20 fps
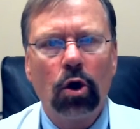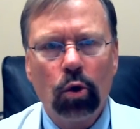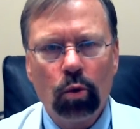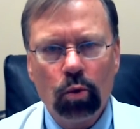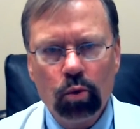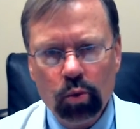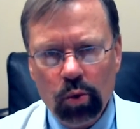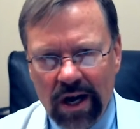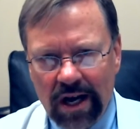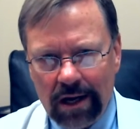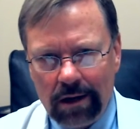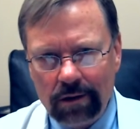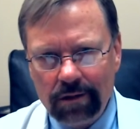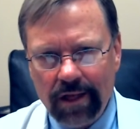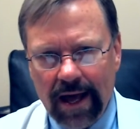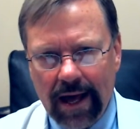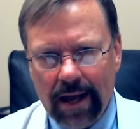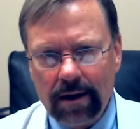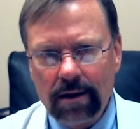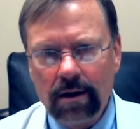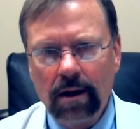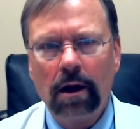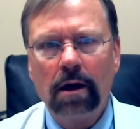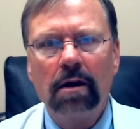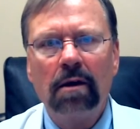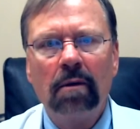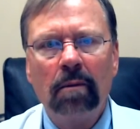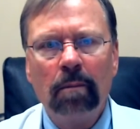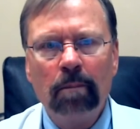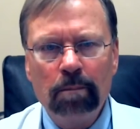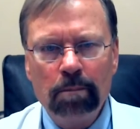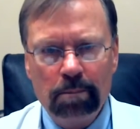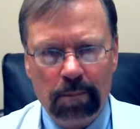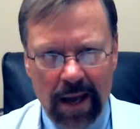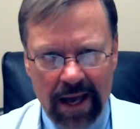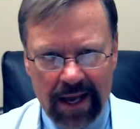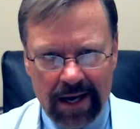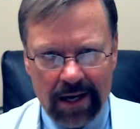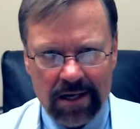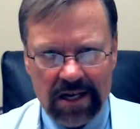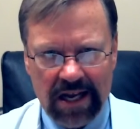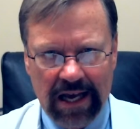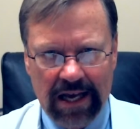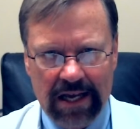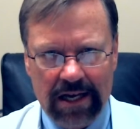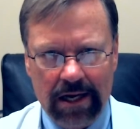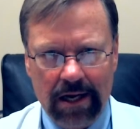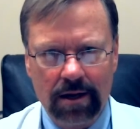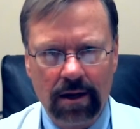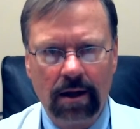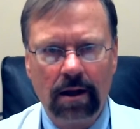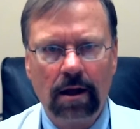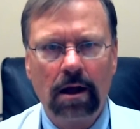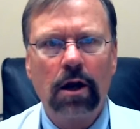Read that, meditate it.